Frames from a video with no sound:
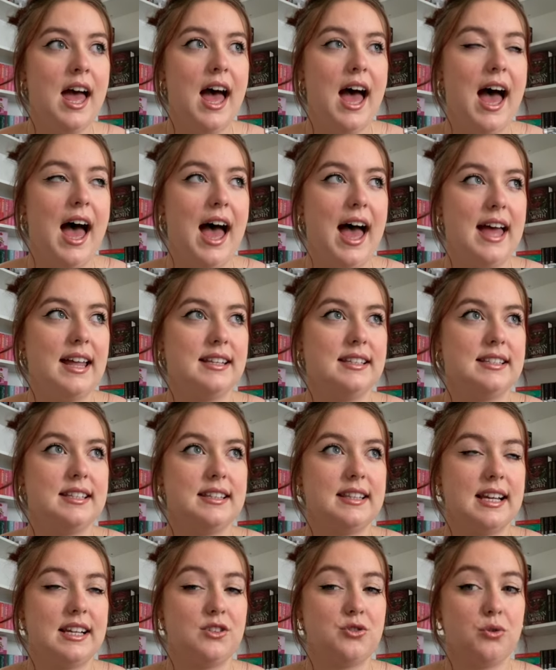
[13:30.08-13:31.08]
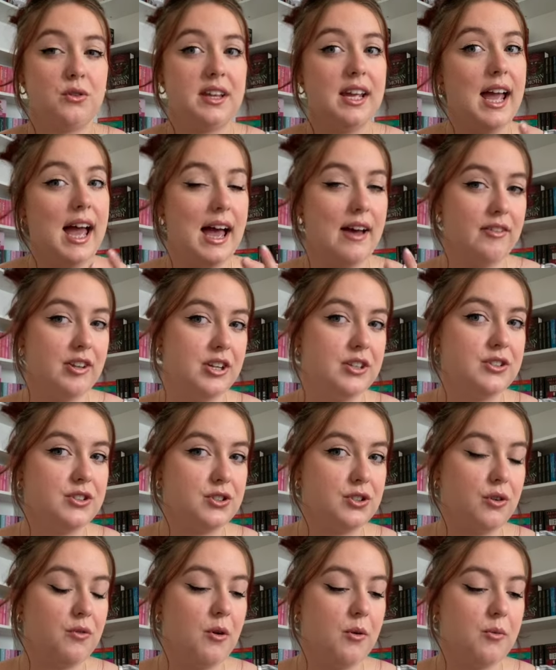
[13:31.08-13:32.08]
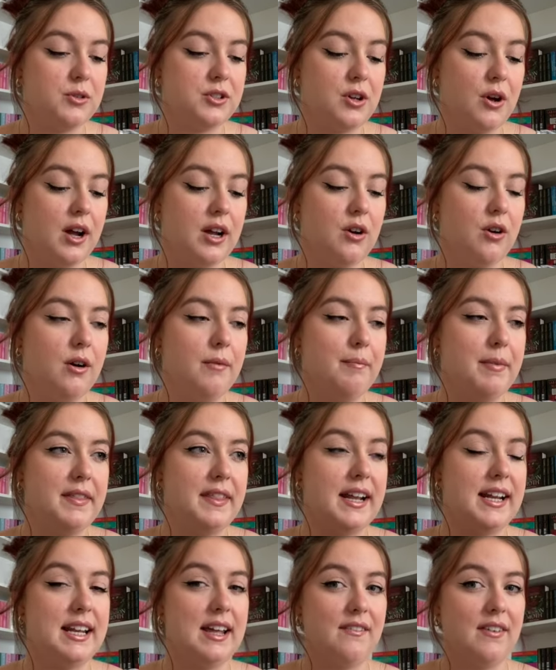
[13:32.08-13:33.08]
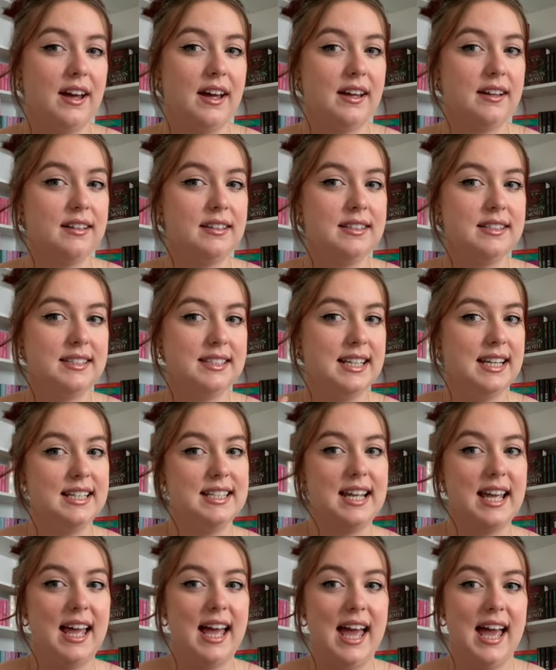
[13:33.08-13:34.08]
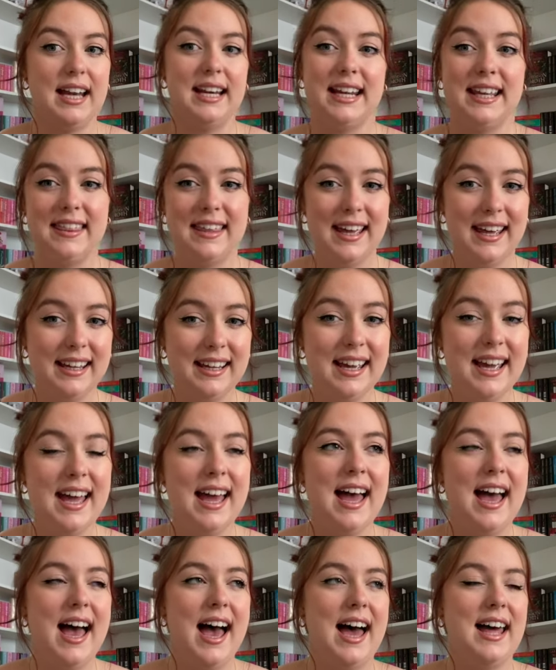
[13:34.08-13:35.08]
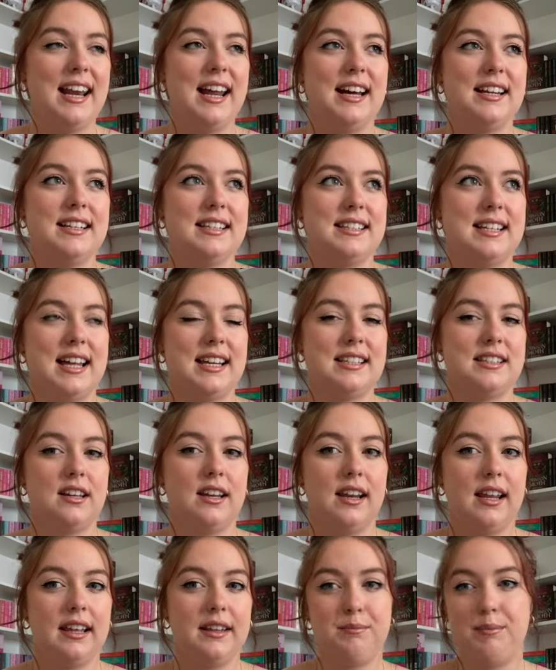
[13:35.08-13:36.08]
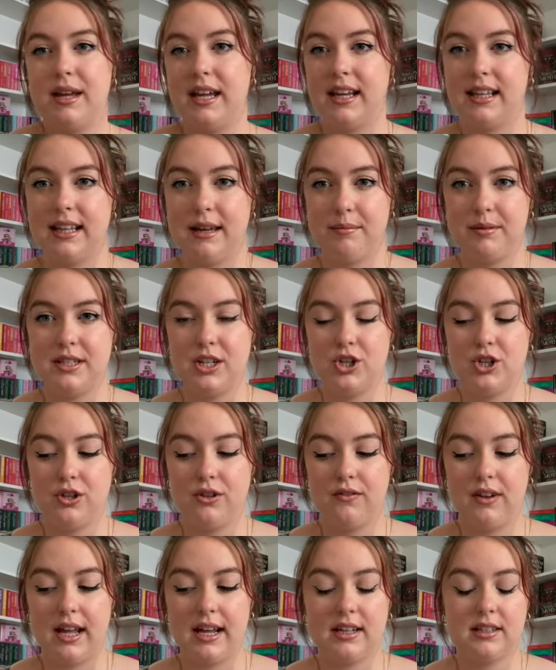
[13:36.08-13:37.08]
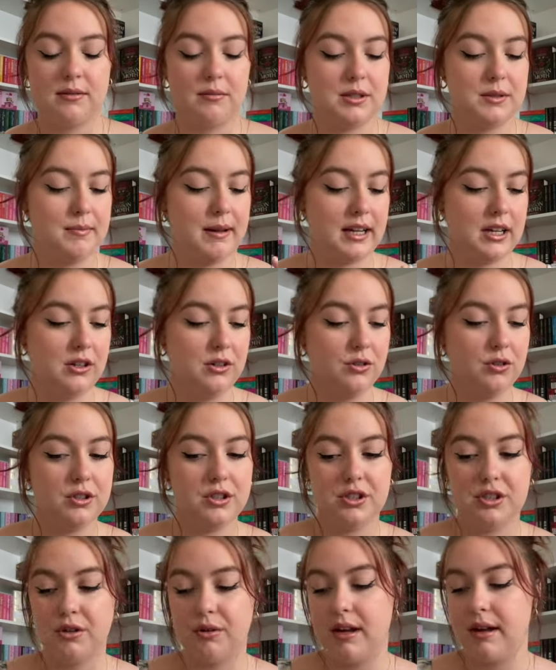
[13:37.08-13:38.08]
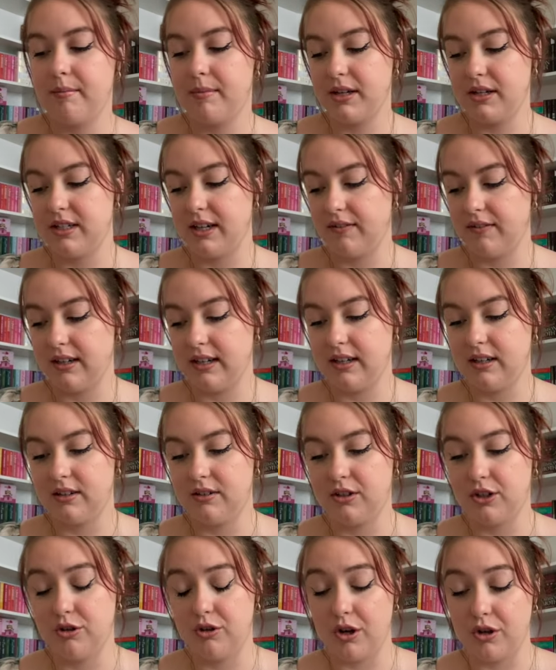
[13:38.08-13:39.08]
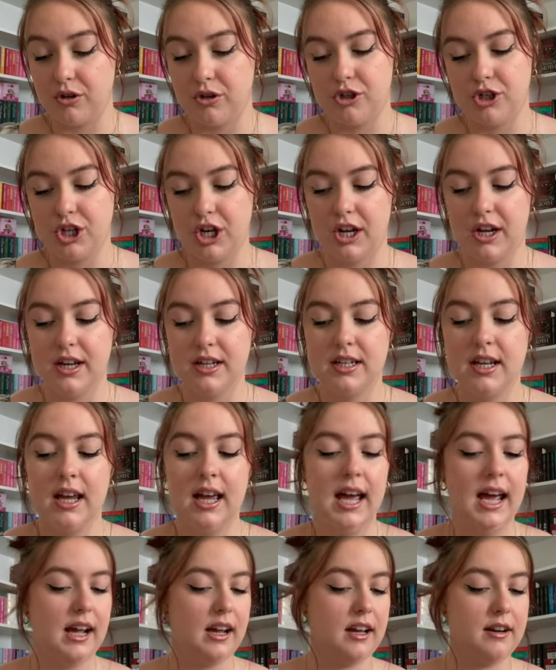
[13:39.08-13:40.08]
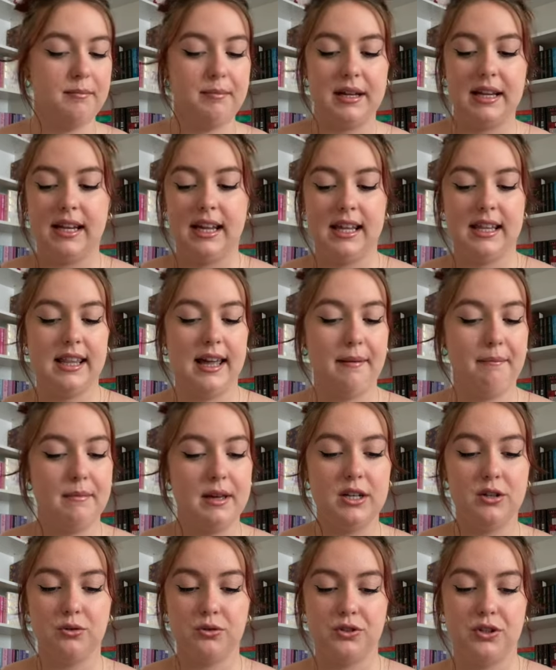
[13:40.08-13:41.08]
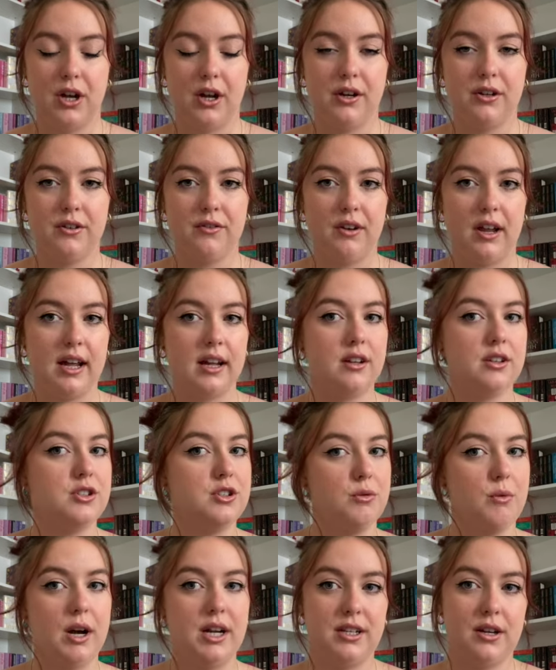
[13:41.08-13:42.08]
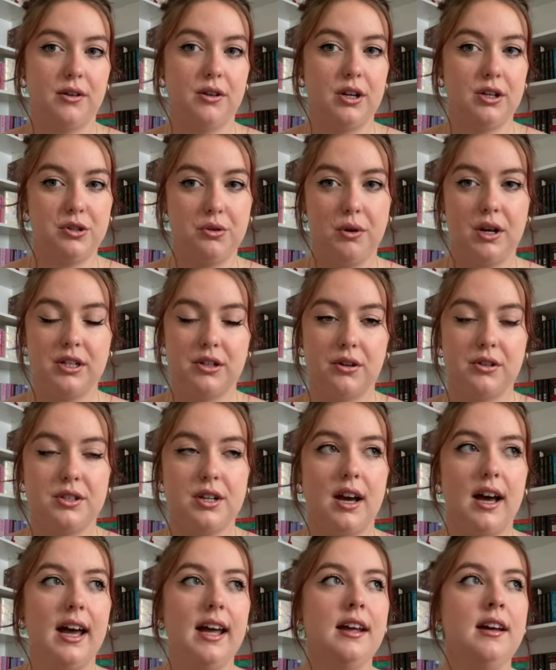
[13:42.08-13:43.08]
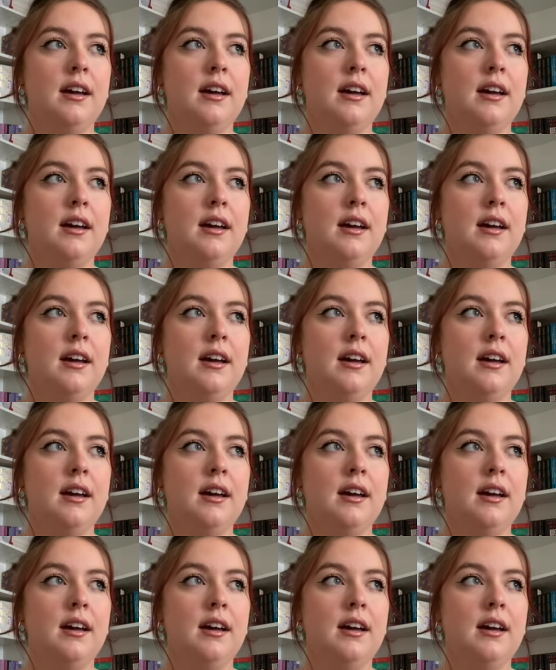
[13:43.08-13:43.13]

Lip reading: and they saw the evidence of what was going on, but they never did anything. And I understand it's kind of like being in that position of like someone's begging you not to do it, but you definitely, you know, you should, and kind of being in that middle zone of like, do I, don't I.